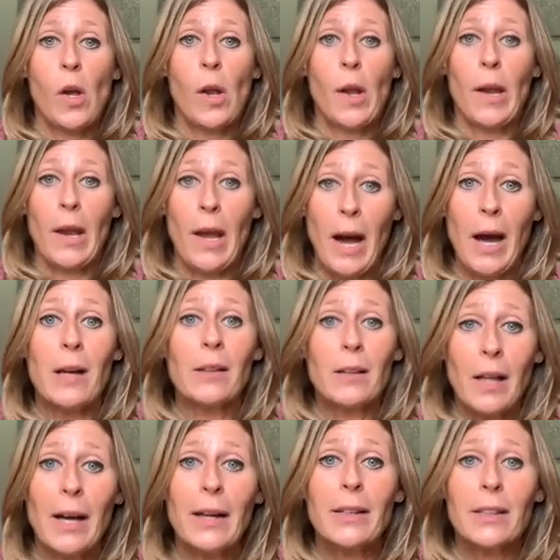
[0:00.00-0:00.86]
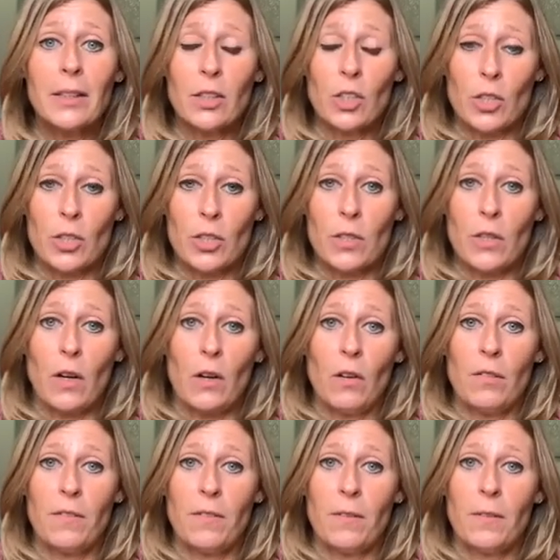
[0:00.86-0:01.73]
Not liking
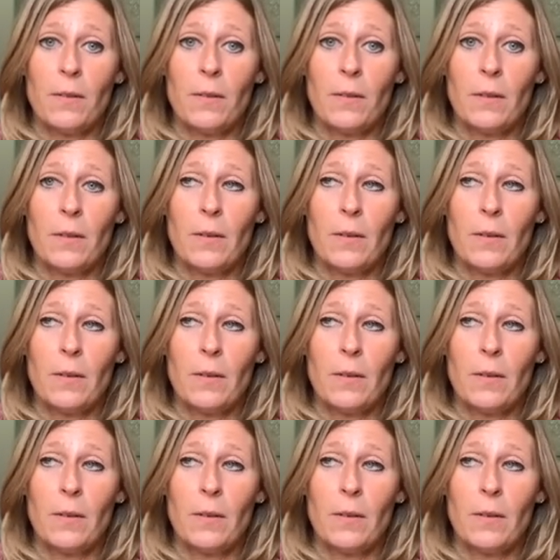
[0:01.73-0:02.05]
yourself